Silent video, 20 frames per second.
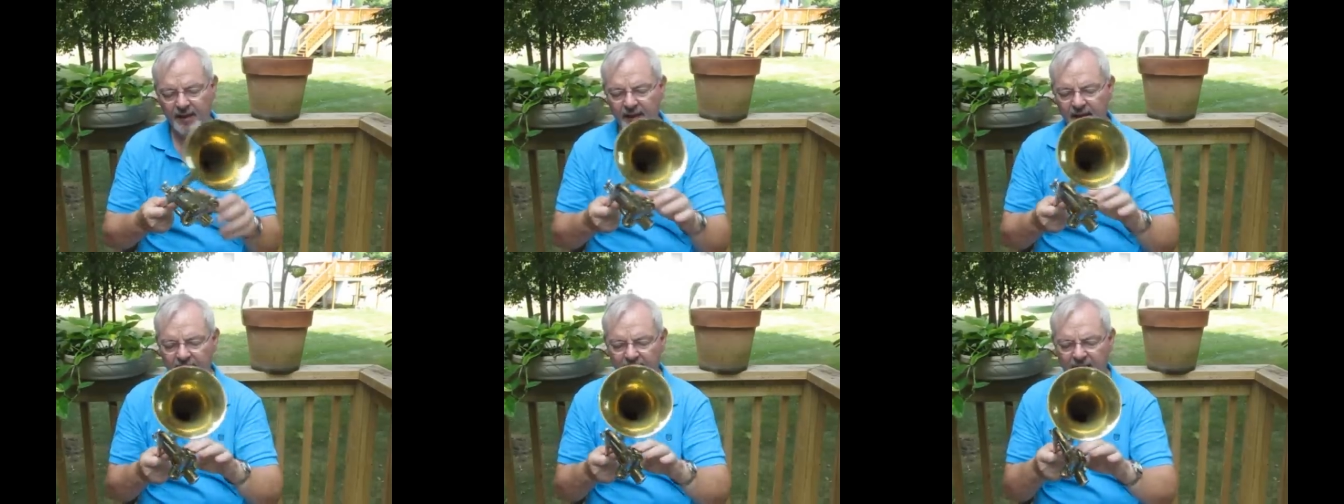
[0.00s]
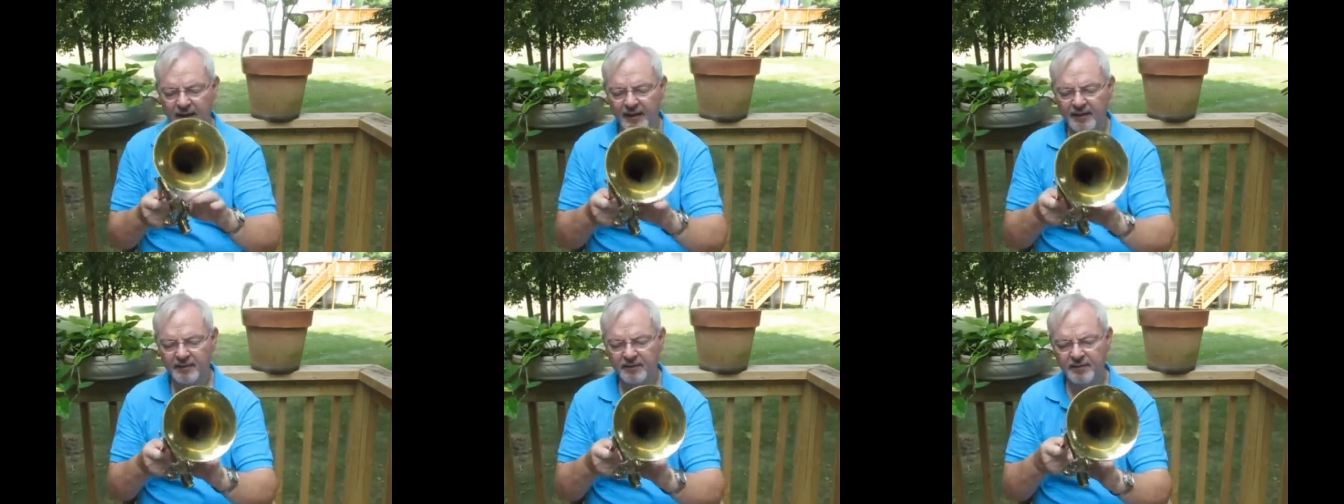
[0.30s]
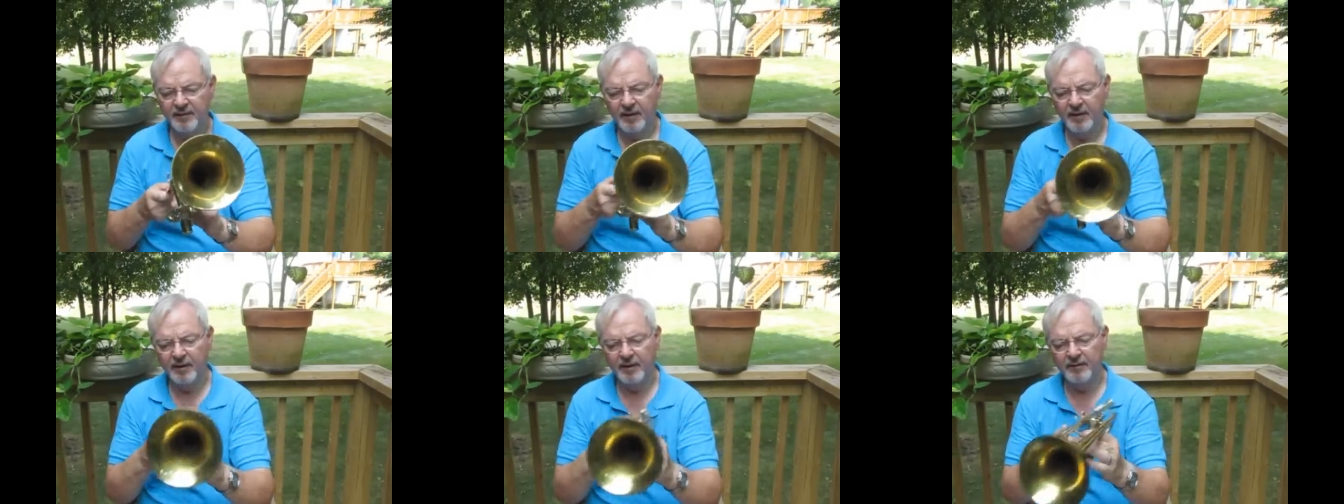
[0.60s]
And
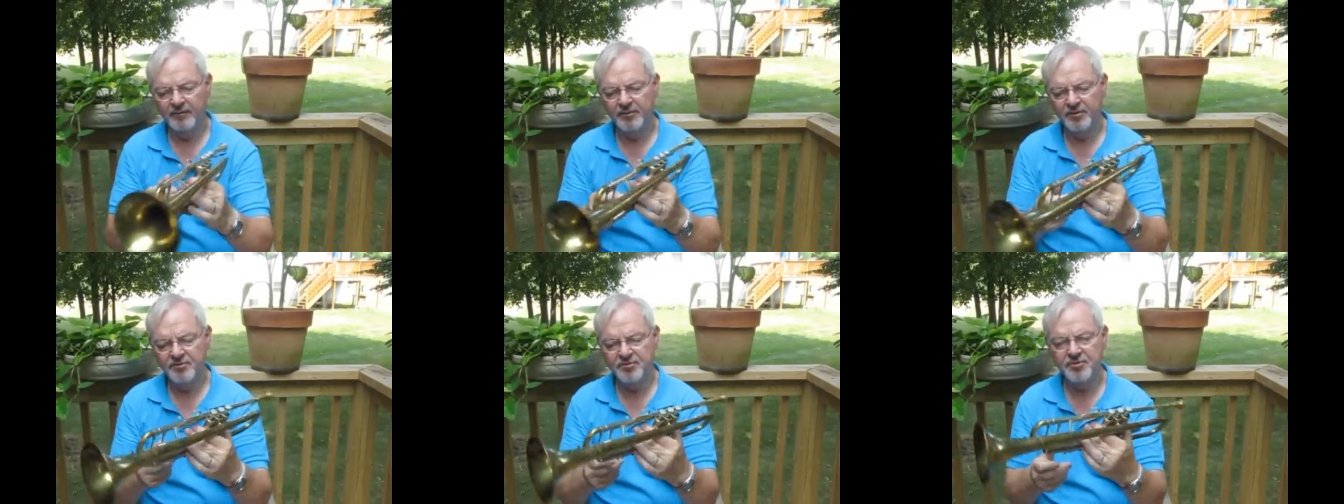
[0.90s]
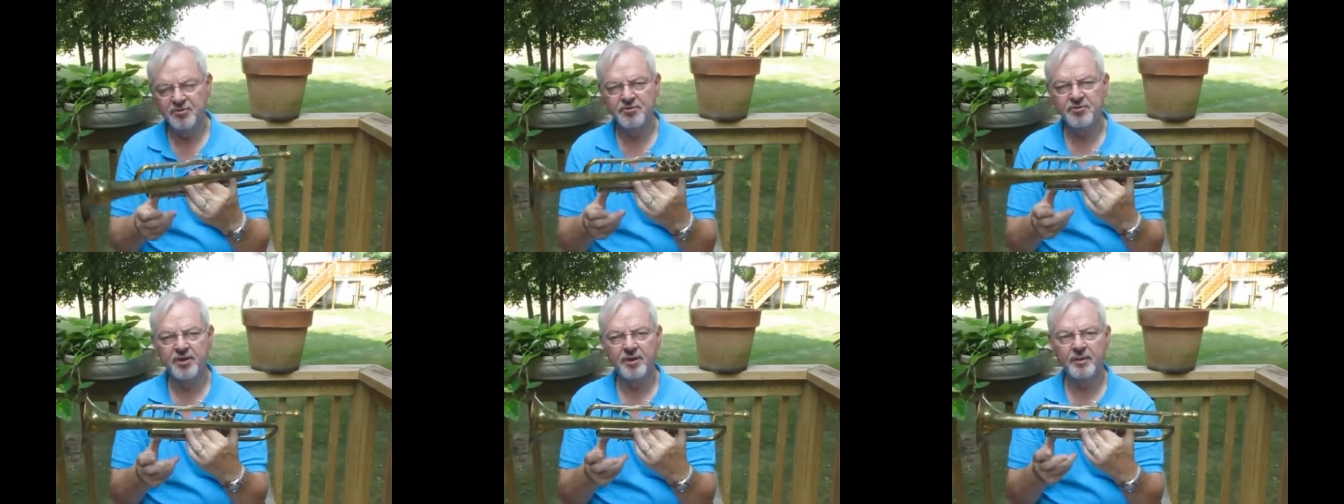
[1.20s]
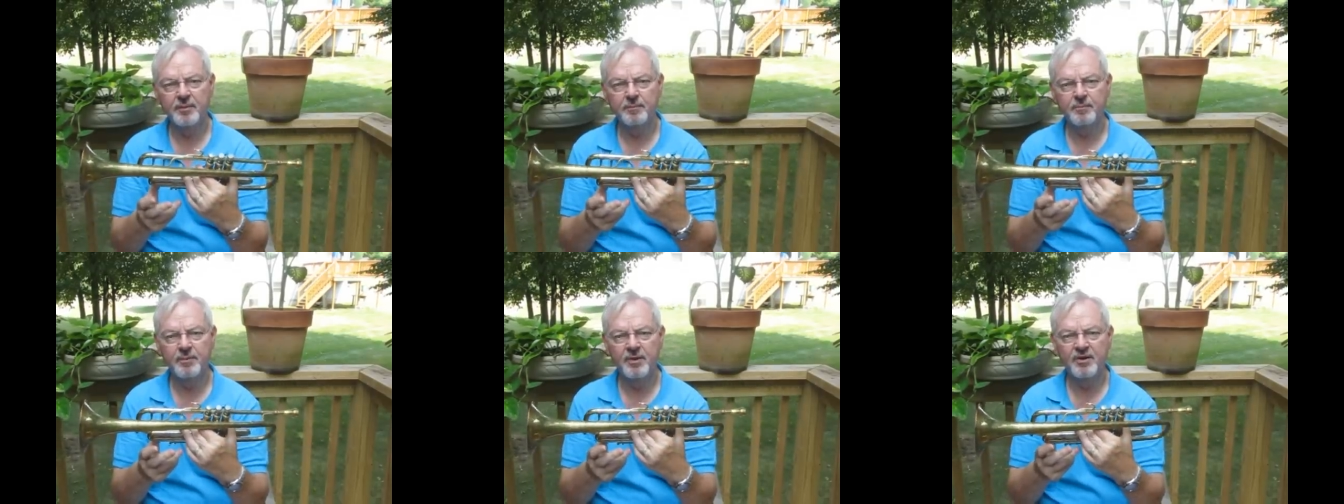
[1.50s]
this is
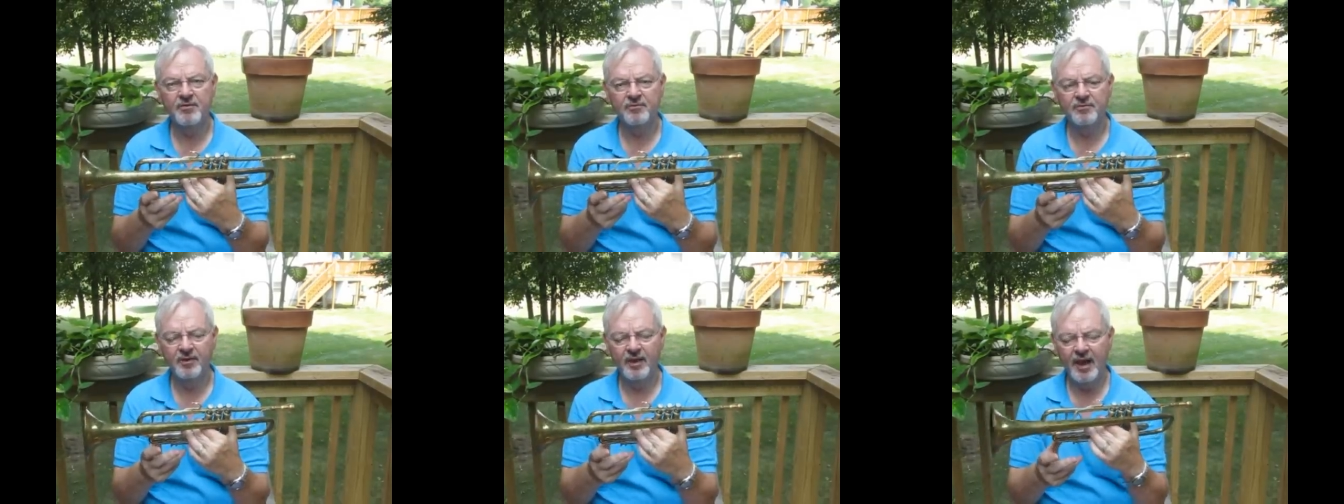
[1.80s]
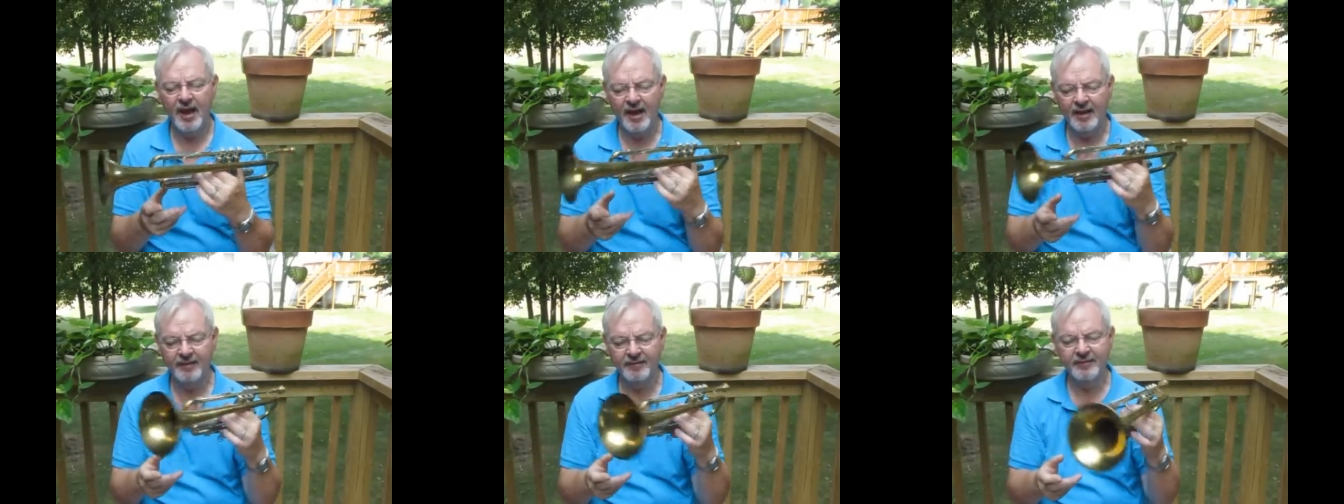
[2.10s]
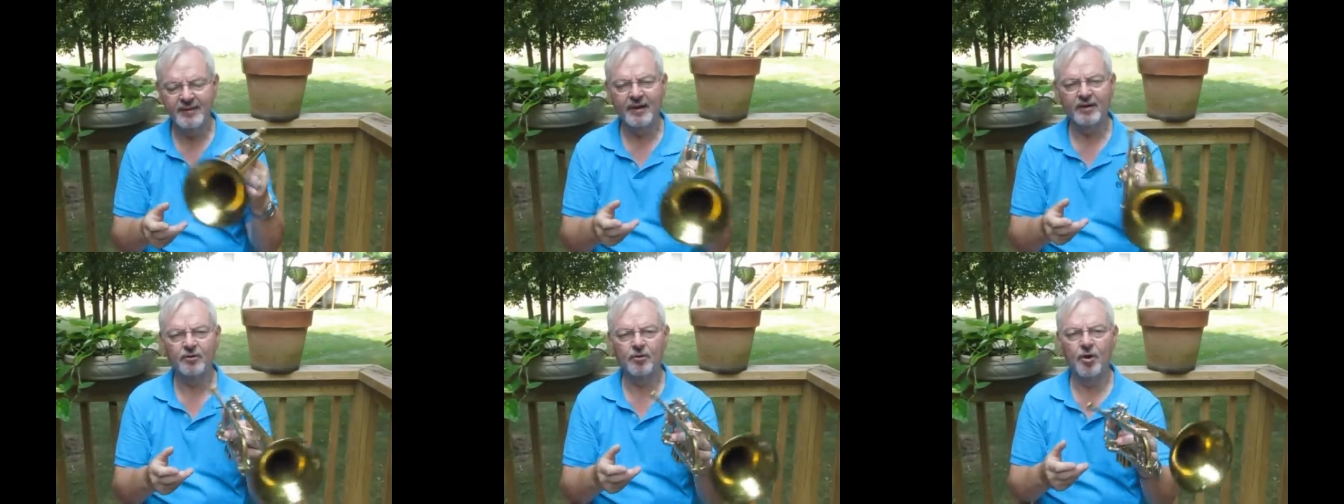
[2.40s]
in B-flat.
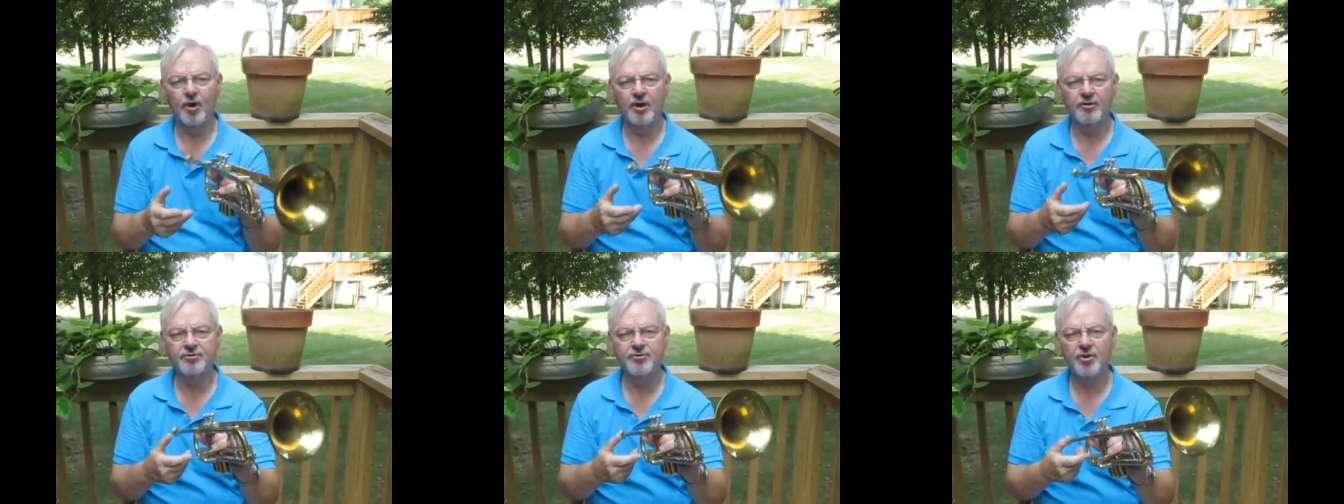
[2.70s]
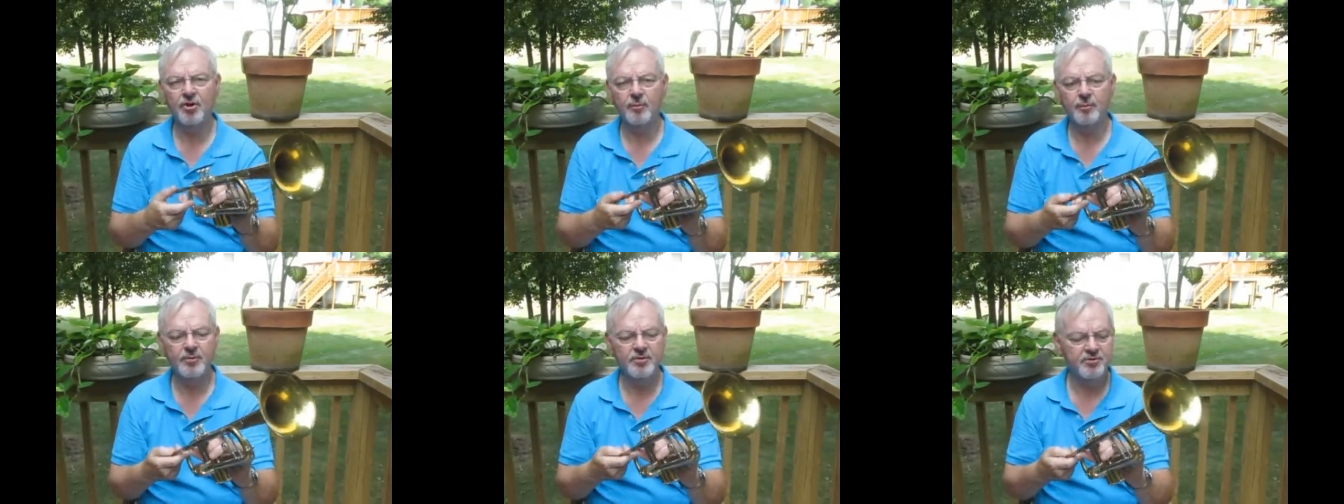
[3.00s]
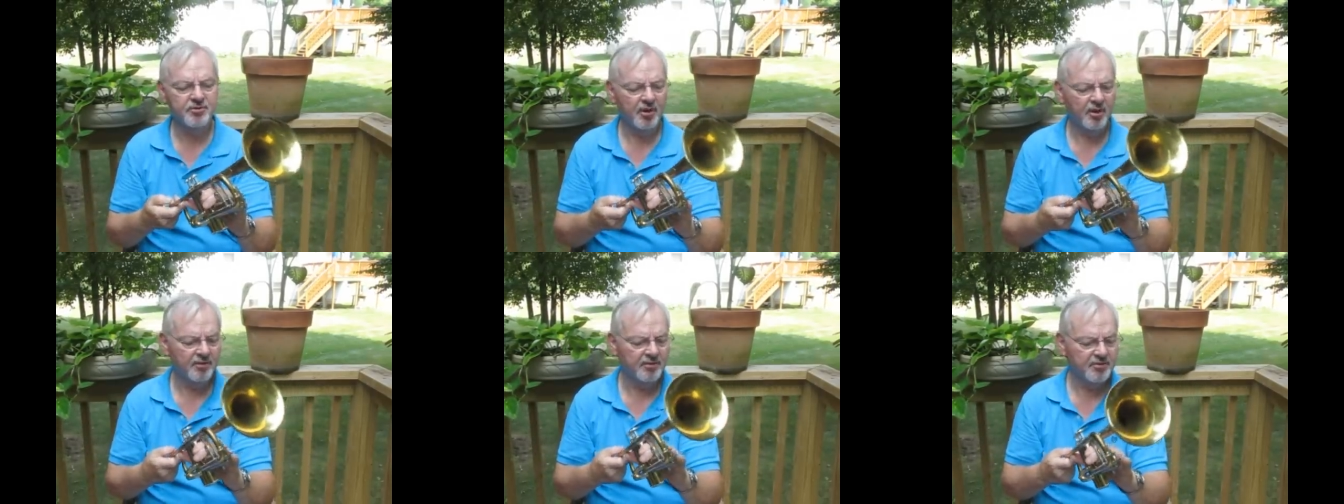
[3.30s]
Not all
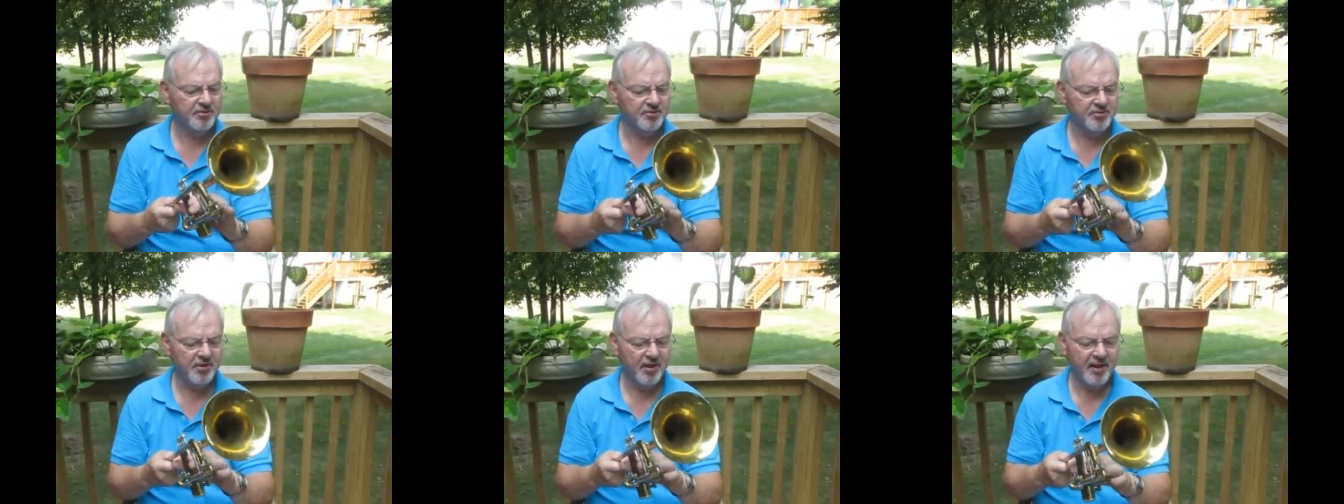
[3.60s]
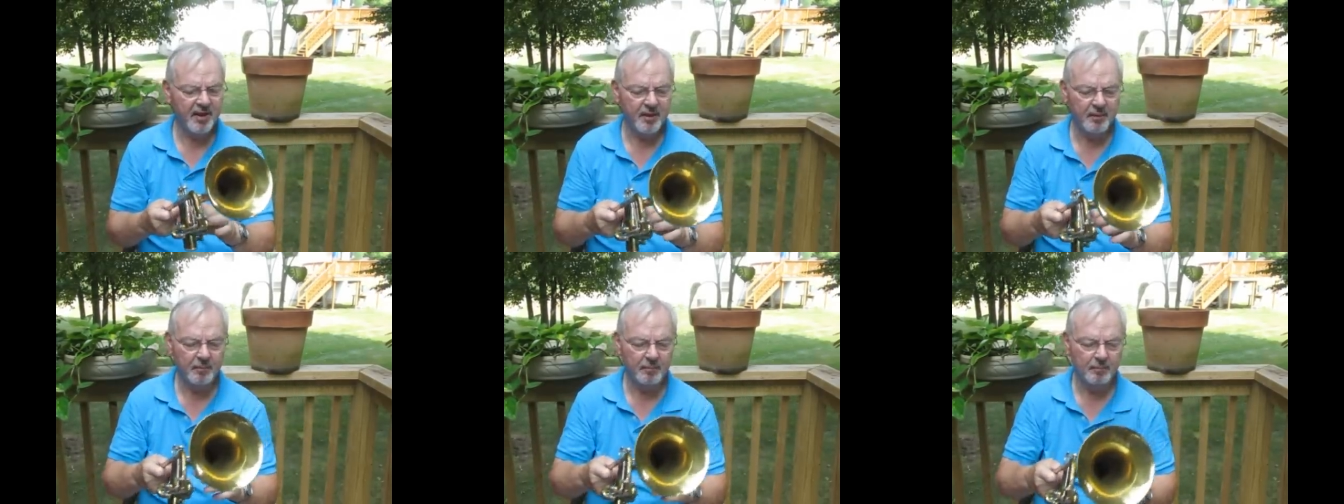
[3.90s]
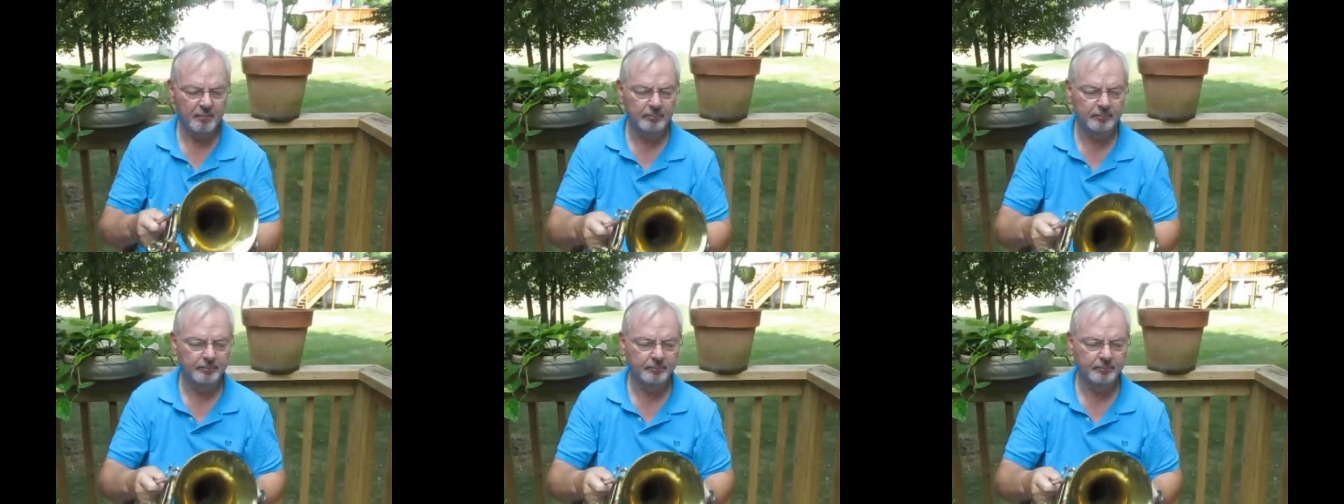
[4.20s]
trumpets are the same.